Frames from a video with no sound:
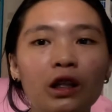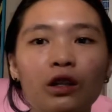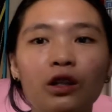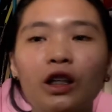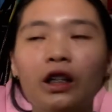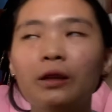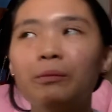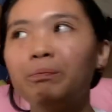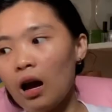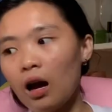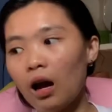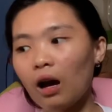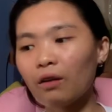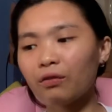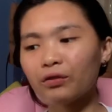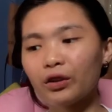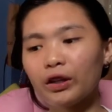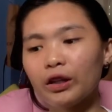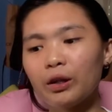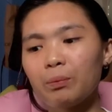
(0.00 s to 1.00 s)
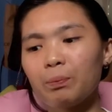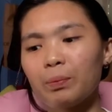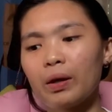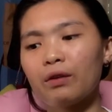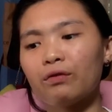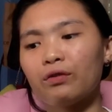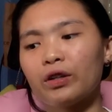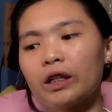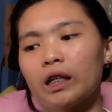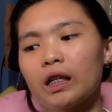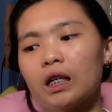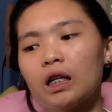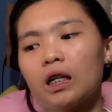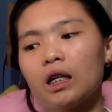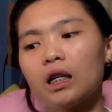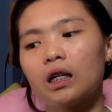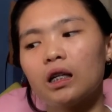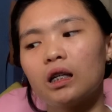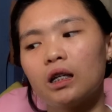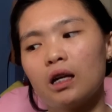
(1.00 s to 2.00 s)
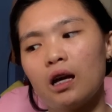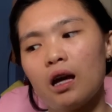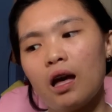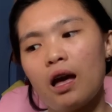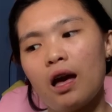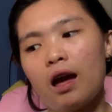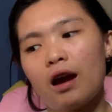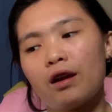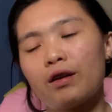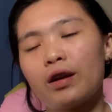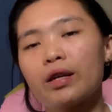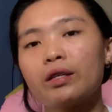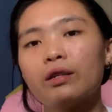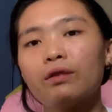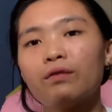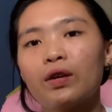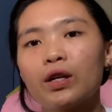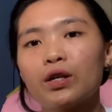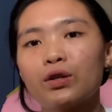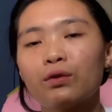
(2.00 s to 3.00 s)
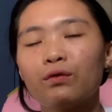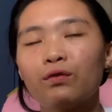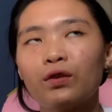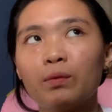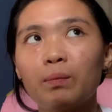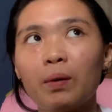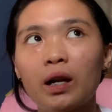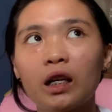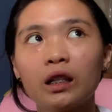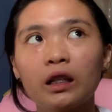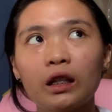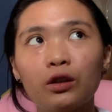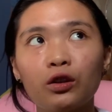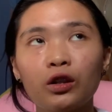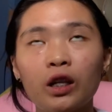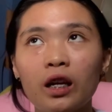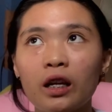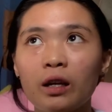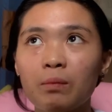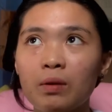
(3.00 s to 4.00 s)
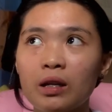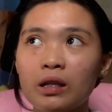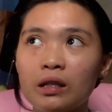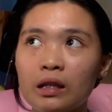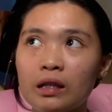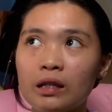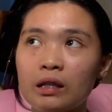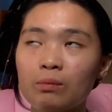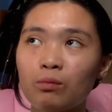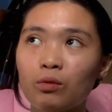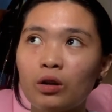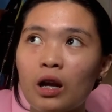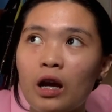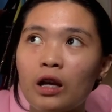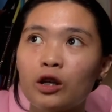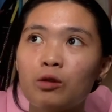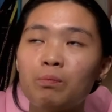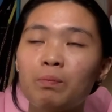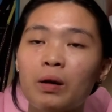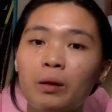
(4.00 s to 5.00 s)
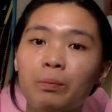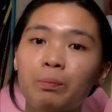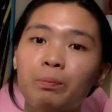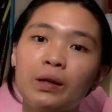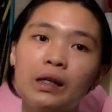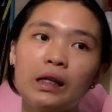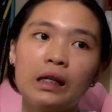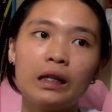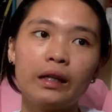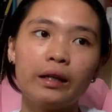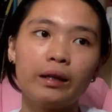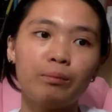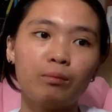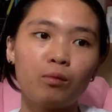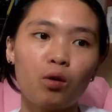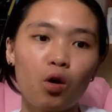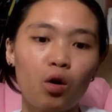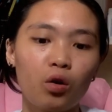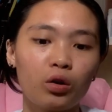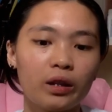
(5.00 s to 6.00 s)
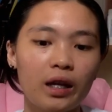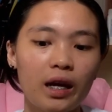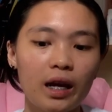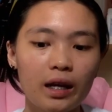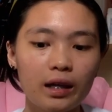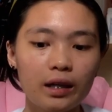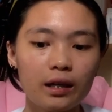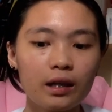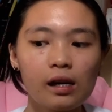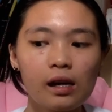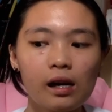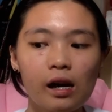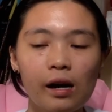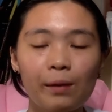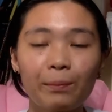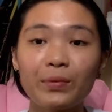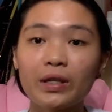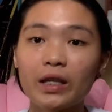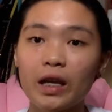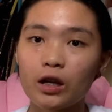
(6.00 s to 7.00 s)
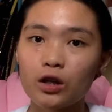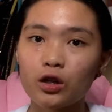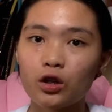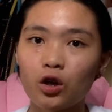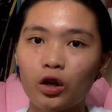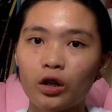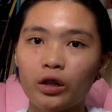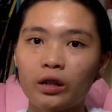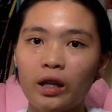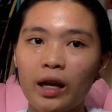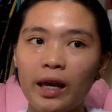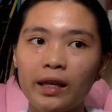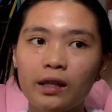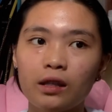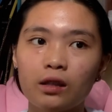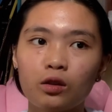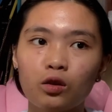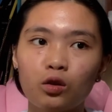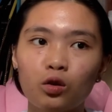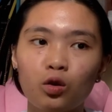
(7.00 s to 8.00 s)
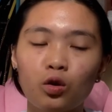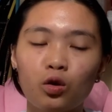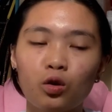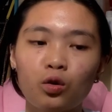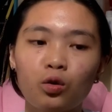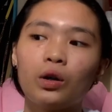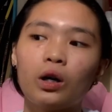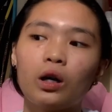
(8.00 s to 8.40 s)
nun, after you pay for the reservation fee, parang dito na rin magsisimula yung pagpili mo ng section and yung